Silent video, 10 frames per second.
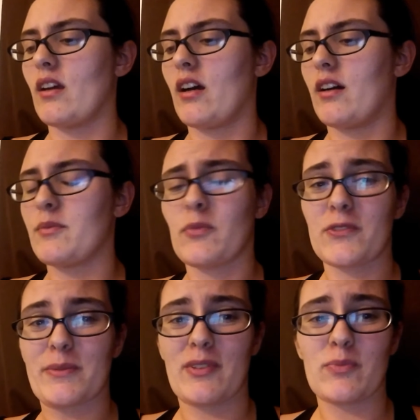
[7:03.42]
Uh,
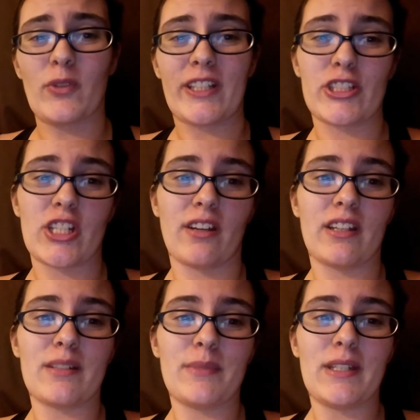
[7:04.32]
smells more like
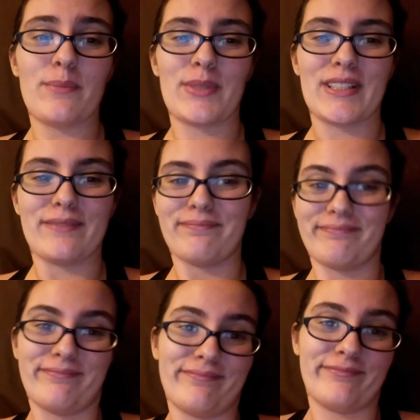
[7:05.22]
cherry to me, but
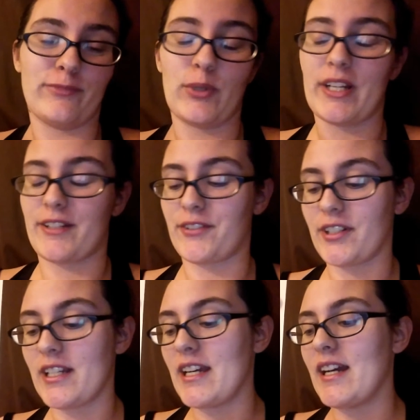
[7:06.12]

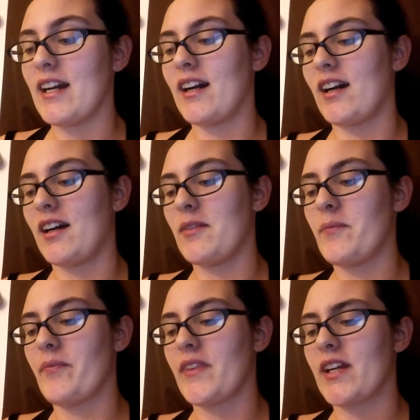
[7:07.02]
whatever.
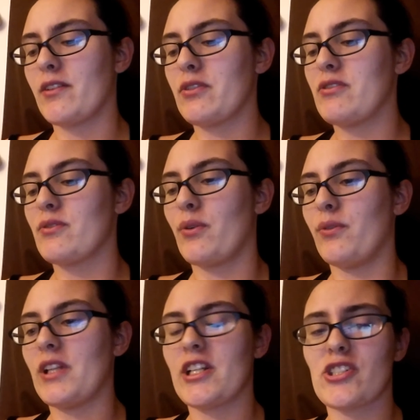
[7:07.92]
Um, I don't use a
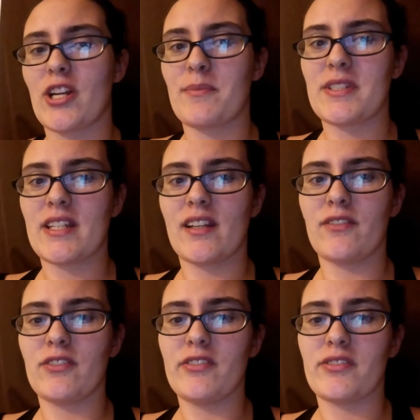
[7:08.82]
whole lot of chapstick
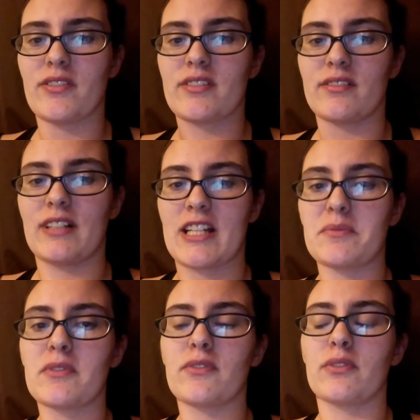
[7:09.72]
ever, so this will
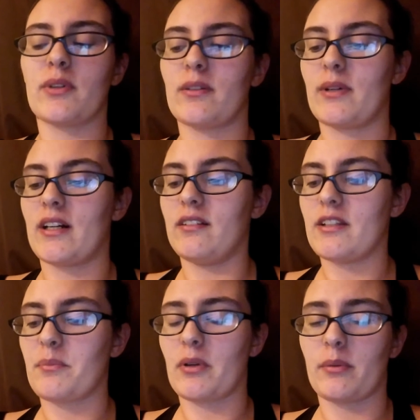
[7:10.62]
last me for quite a while,
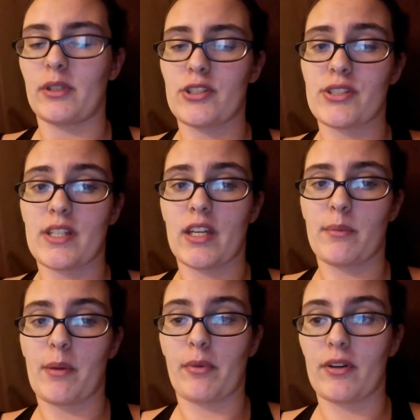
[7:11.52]
and I'm probably going to just stick it
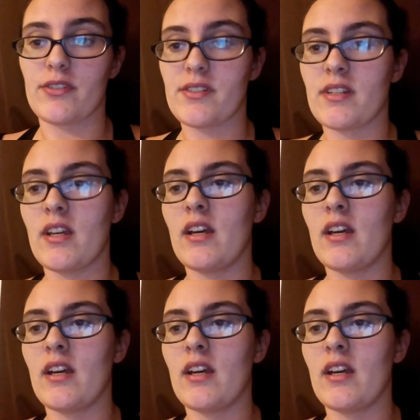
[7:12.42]
in my purse.